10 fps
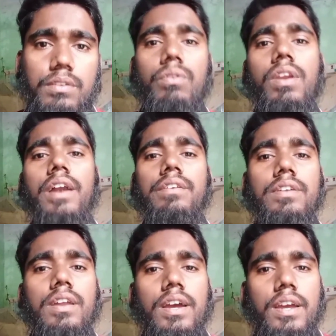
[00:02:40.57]
to
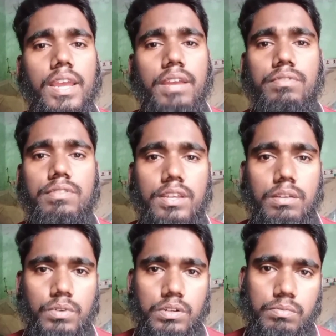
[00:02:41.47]
learn every
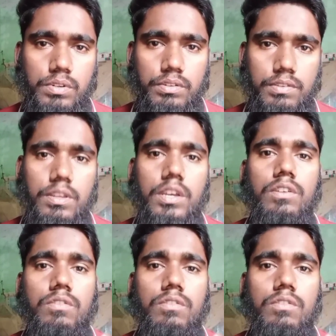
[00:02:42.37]
single vocabularies.